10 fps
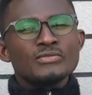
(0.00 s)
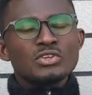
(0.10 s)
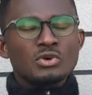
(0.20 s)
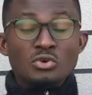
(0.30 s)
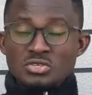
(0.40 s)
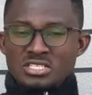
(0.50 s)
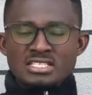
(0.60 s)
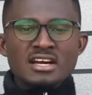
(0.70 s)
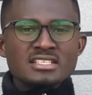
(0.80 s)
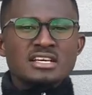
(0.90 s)
you know,
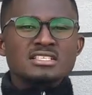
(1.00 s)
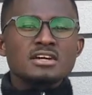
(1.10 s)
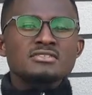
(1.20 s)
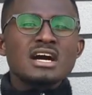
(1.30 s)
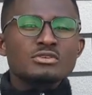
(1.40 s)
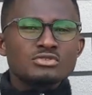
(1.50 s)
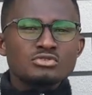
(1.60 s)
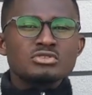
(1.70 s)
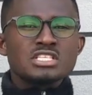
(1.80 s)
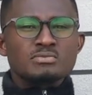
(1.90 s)
conscientize ourselves how to
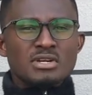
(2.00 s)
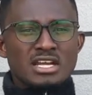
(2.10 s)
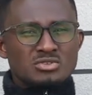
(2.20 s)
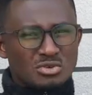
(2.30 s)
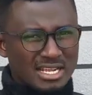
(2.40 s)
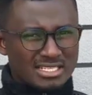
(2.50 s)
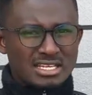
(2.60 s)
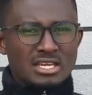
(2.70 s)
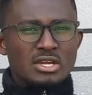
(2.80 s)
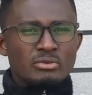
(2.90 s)
use these products so that
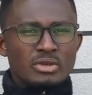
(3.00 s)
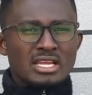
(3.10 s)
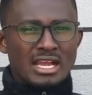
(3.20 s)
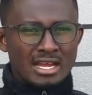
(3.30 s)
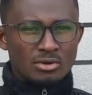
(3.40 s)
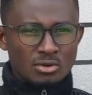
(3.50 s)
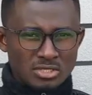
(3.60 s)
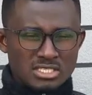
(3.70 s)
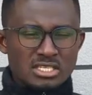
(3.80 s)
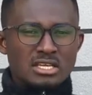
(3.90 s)
we
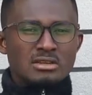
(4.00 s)
cannot